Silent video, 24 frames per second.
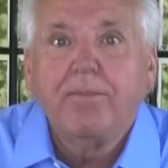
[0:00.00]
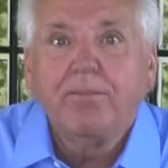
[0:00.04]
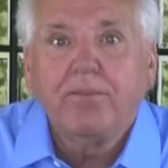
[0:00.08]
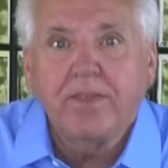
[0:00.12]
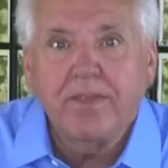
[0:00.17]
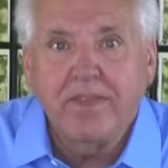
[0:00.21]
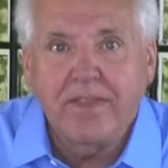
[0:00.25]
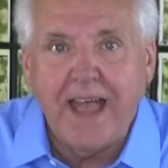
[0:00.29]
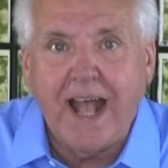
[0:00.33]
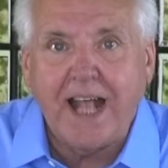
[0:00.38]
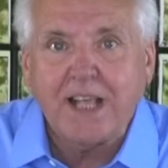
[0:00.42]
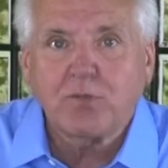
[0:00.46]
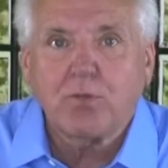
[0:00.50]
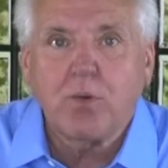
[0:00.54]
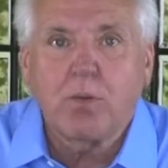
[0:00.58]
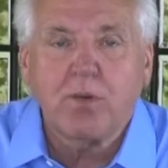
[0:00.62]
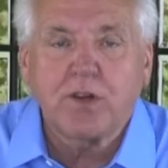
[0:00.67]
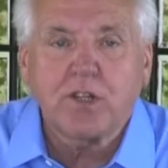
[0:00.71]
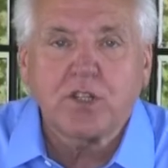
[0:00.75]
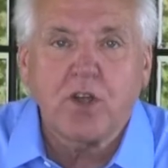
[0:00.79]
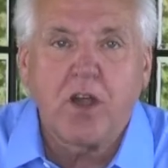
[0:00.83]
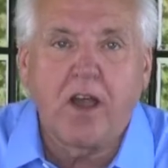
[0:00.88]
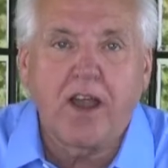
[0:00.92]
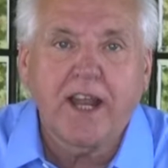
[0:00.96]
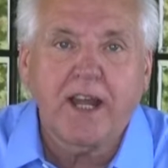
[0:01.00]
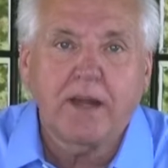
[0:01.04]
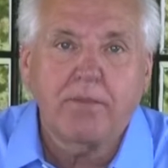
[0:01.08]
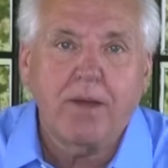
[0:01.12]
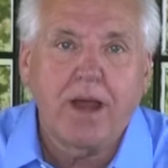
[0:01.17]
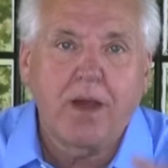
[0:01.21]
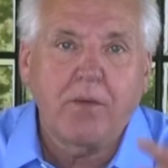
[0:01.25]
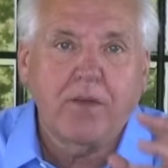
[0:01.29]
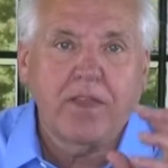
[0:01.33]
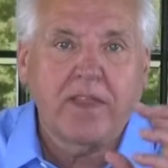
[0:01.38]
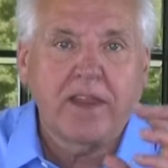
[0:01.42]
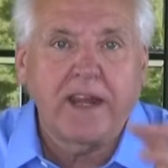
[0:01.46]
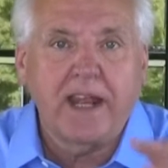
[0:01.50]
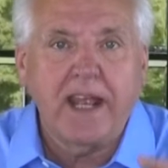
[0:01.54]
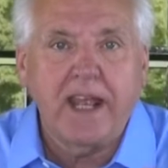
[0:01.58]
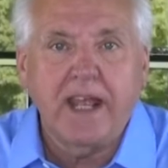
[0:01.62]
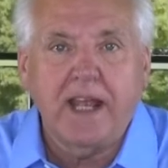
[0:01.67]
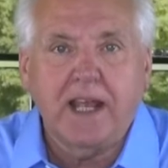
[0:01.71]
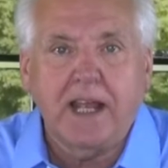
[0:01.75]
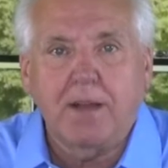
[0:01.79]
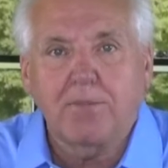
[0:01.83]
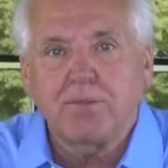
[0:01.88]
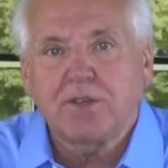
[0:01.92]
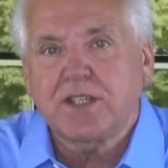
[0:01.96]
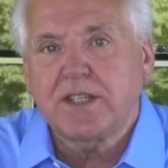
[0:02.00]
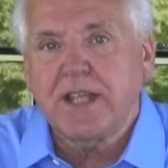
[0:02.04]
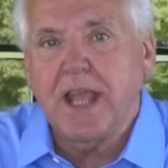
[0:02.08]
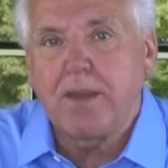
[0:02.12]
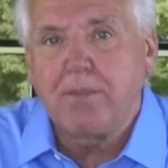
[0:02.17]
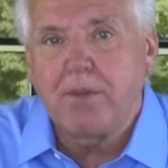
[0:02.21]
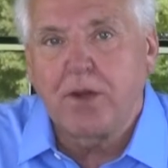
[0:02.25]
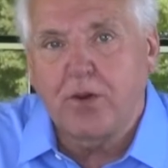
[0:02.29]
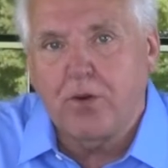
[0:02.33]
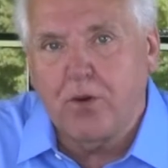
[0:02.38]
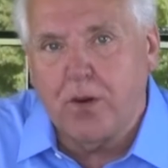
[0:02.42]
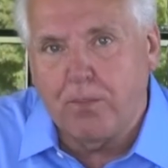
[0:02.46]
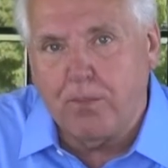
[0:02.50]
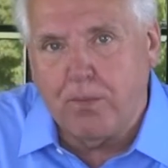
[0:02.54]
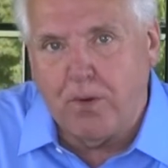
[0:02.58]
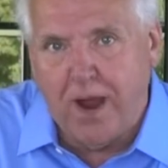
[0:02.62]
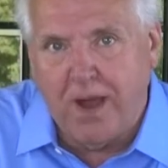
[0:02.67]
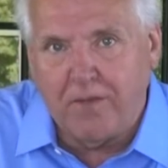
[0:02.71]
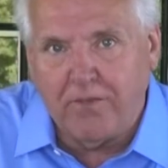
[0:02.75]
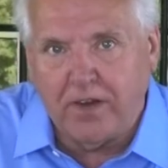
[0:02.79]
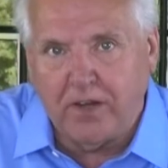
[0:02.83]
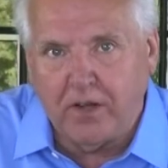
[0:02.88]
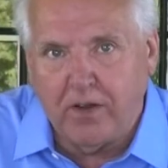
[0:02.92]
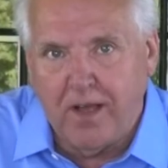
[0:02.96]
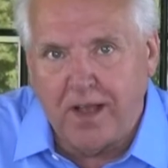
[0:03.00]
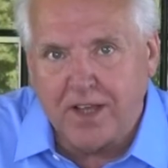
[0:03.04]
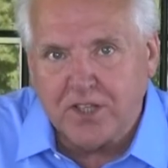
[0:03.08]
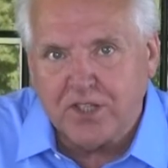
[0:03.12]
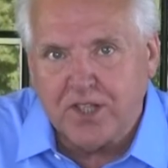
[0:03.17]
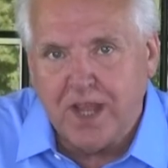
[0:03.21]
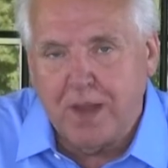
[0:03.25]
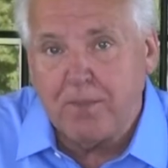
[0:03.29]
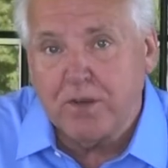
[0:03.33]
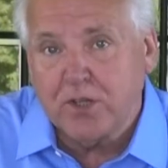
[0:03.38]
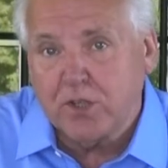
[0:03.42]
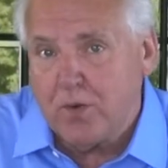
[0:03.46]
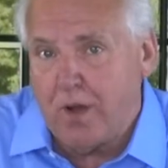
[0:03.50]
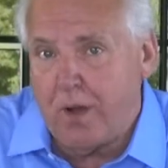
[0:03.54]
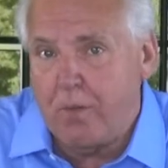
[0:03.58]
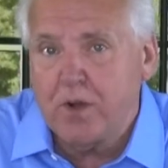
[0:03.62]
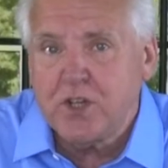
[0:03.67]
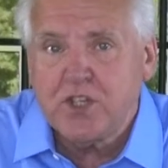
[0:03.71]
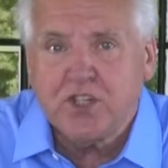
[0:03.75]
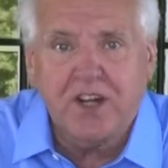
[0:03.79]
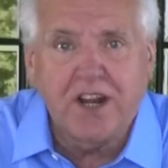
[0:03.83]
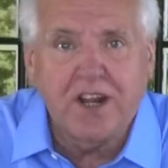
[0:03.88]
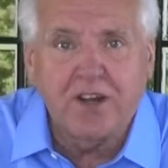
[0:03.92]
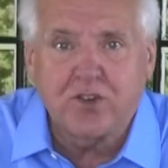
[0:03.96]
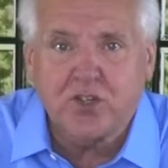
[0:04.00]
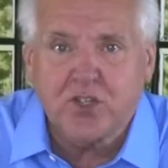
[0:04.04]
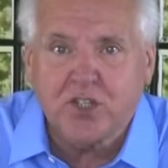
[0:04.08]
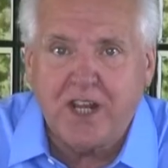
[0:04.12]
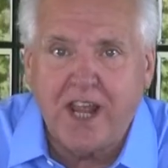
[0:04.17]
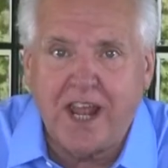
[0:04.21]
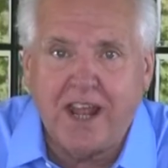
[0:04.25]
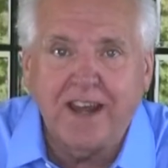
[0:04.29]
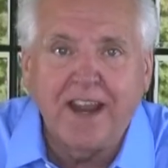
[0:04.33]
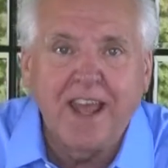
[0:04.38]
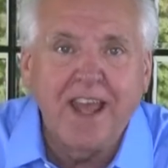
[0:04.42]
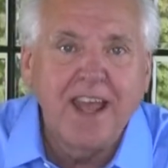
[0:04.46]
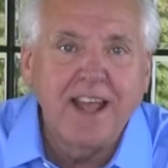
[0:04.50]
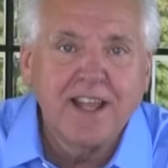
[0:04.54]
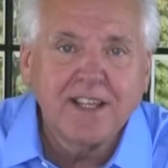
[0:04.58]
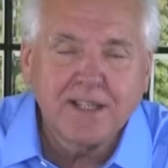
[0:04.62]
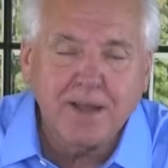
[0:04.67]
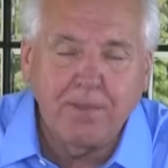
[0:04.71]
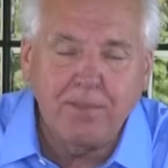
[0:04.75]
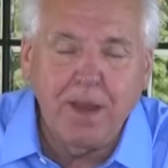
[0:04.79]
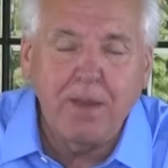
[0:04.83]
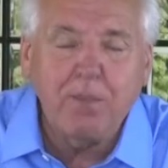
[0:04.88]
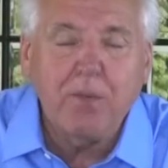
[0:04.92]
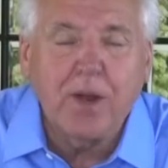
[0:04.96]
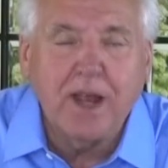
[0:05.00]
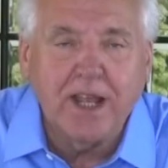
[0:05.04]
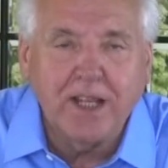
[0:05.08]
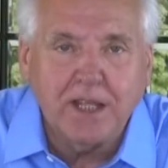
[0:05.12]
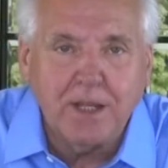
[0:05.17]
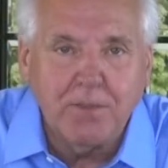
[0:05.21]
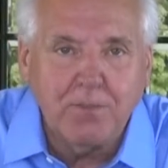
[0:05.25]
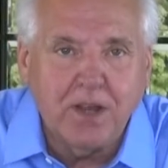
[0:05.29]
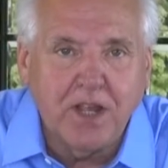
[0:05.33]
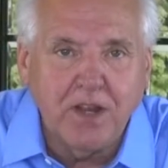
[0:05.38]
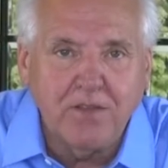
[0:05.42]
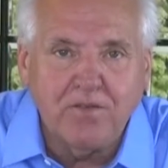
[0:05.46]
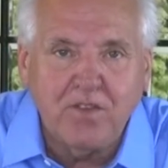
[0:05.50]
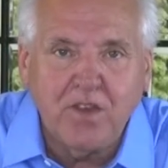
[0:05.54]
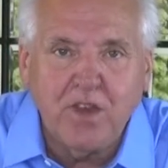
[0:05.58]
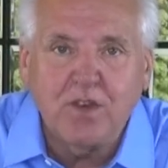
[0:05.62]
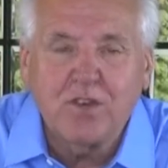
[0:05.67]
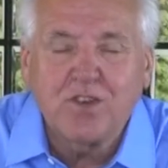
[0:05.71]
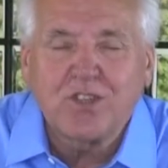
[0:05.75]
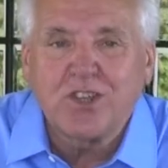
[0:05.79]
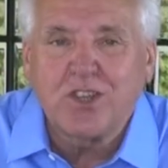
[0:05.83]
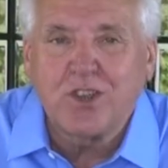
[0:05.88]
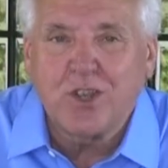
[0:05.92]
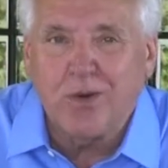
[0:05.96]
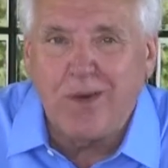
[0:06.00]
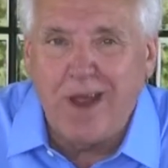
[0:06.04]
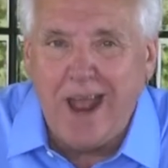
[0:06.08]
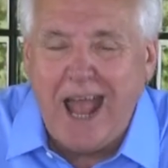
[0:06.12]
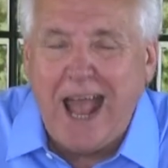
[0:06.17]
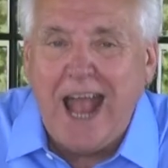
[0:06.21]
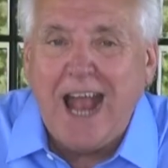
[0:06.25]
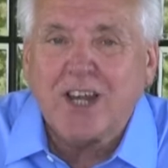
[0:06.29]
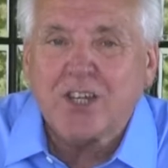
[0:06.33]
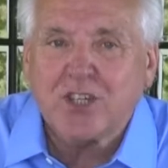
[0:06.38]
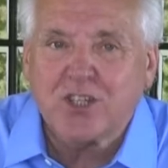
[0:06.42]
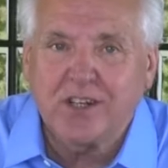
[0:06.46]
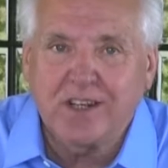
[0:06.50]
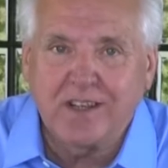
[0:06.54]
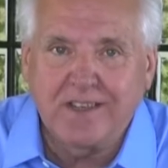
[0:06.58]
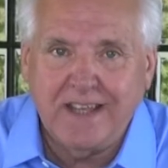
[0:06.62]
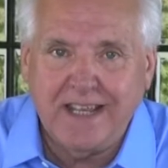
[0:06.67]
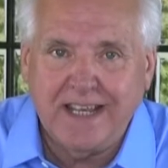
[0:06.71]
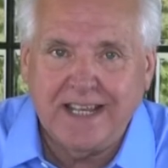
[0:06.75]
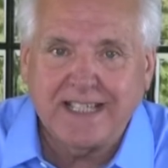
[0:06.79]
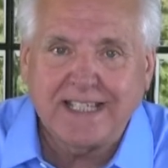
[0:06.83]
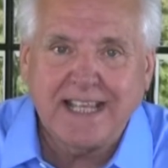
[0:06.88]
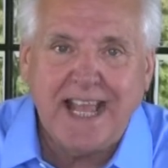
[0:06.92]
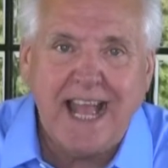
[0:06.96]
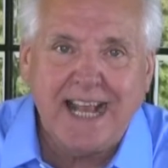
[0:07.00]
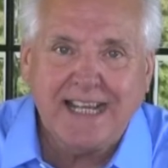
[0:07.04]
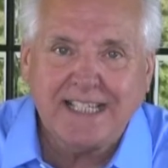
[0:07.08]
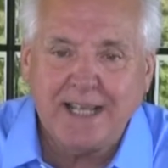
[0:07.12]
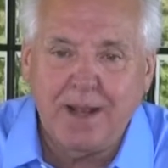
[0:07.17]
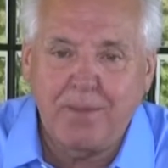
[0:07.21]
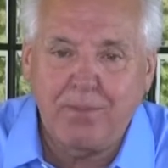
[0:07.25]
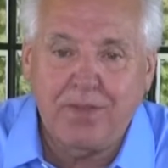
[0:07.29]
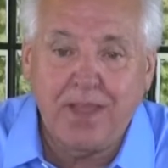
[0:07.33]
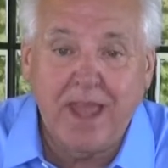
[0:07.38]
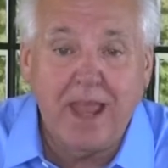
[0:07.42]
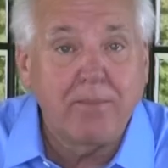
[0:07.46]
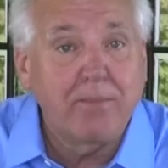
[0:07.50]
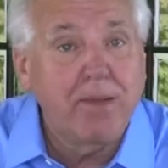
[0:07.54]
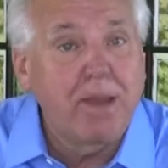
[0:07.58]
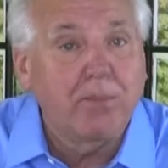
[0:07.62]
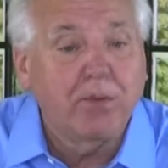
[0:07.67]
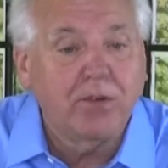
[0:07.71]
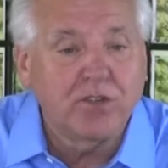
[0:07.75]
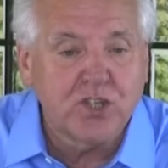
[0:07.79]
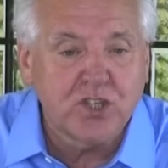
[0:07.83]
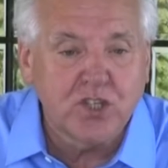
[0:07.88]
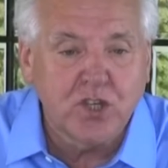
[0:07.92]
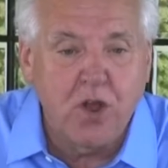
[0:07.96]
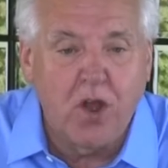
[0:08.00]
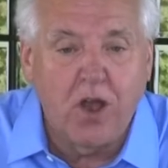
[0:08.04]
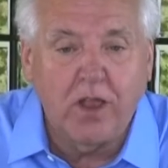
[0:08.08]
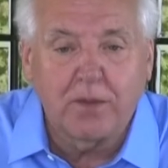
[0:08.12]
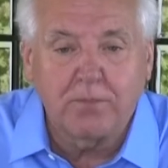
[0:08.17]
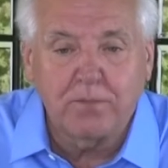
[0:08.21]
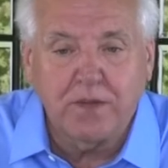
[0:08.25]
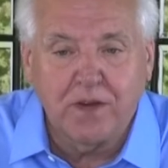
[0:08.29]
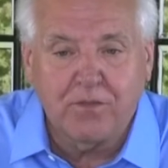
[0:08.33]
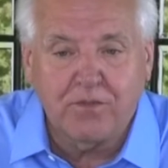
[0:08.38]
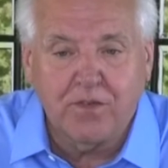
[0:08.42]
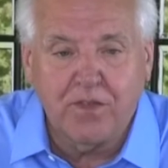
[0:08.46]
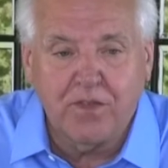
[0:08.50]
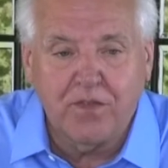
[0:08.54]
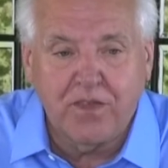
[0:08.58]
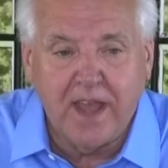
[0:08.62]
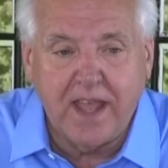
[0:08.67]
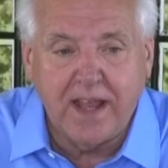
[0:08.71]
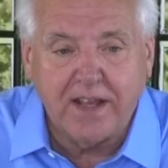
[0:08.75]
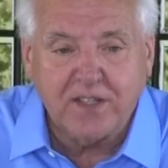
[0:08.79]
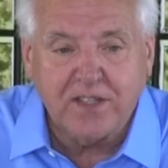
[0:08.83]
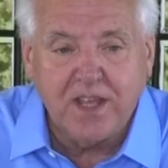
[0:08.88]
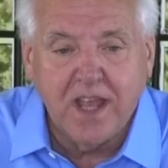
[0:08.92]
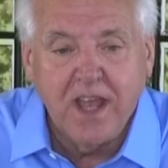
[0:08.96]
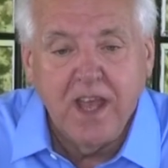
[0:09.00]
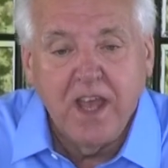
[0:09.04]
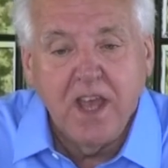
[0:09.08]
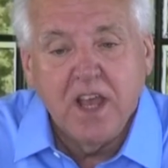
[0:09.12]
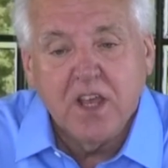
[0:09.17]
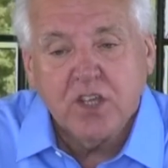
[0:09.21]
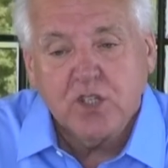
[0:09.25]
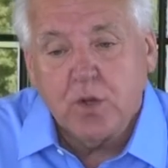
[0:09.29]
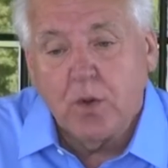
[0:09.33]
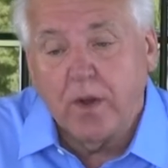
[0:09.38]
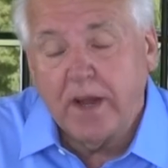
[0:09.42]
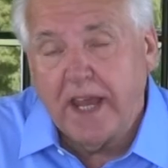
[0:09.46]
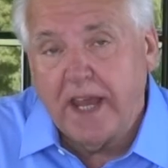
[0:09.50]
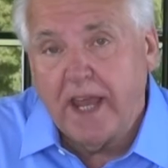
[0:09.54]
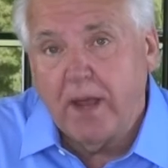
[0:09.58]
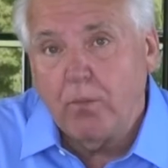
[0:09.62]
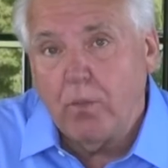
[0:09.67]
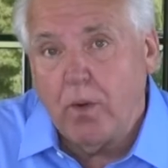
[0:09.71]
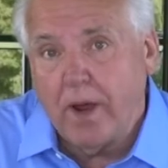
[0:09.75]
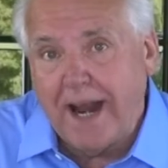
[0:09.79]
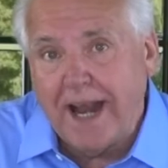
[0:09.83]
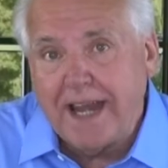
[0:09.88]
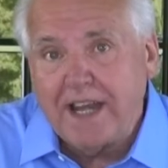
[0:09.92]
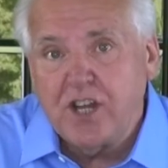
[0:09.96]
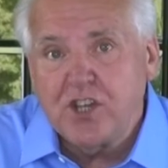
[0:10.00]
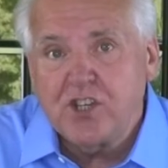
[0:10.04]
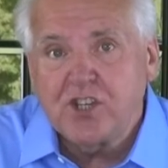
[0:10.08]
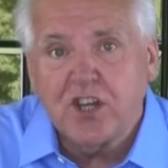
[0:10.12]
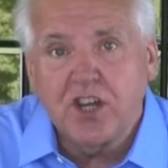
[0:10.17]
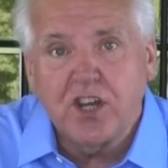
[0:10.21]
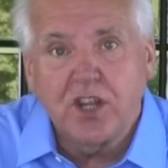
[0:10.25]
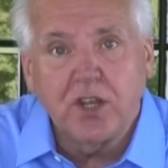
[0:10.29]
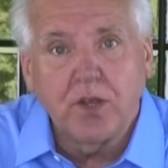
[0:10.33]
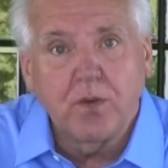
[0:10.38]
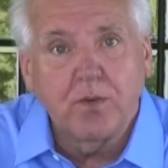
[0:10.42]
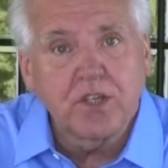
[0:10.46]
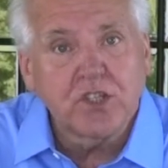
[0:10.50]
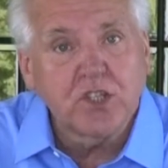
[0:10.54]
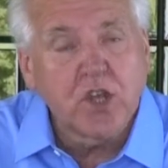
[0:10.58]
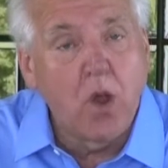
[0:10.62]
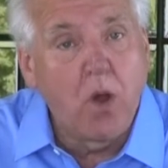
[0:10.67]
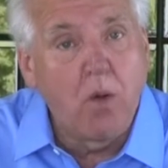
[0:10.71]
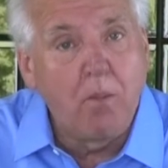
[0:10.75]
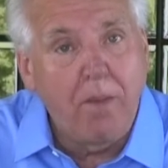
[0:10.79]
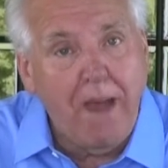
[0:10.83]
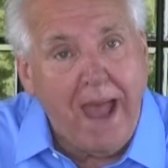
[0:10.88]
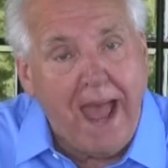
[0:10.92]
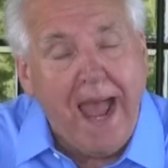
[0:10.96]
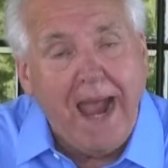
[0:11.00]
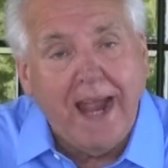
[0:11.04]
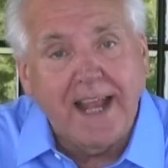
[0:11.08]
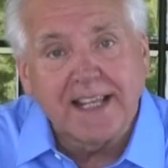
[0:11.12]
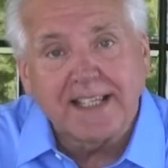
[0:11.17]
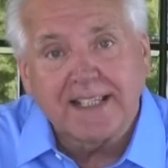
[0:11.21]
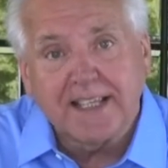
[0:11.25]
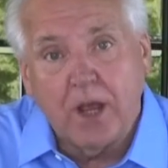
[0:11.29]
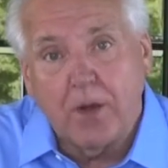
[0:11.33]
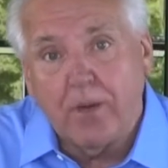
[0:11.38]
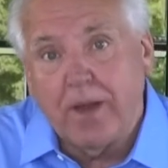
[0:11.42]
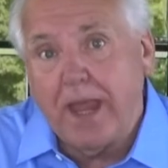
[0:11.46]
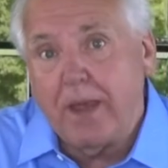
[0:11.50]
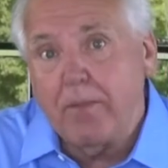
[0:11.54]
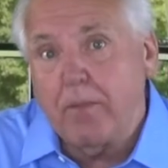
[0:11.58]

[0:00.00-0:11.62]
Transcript: That's what we're talking about with an income statement or a profit and loss statement. So I want you to understand, some people get them confused and they're actually the exact same thing. People just call them different things. So again, what I need you to do is go back and say, okay,